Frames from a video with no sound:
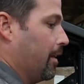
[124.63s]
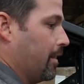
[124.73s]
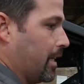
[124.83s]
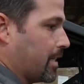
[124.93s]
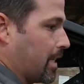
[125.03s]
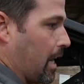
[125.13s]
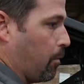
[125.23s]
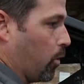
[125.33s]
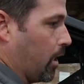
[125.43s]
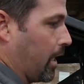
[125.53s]
This
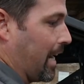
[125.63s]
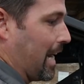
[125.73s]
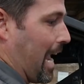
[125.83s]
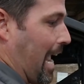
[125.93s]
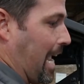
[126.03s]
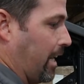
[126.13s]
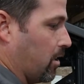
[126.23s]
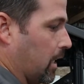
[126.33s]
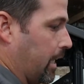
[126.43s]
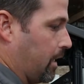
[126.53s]
time we're going to kind of
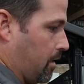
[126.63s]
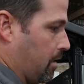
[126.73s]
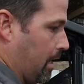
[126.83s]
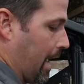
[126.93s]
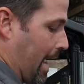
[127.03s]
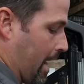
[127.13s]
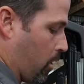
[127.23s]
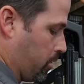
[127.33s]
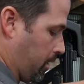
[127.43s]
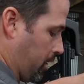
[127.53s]
angle it
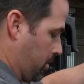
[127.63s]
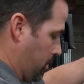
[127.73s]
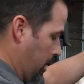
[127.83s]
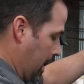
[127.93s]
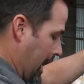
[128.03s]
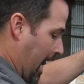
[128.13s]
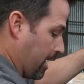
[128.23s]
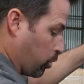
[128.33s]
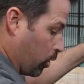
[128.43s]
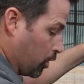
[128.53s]
out
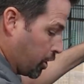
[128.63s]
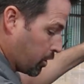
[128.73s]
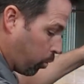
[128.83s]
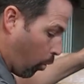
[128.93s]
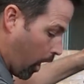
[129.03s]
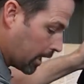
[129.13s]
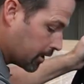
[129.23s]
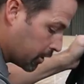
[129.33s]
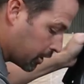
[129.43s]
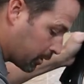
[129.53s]
as we're just watch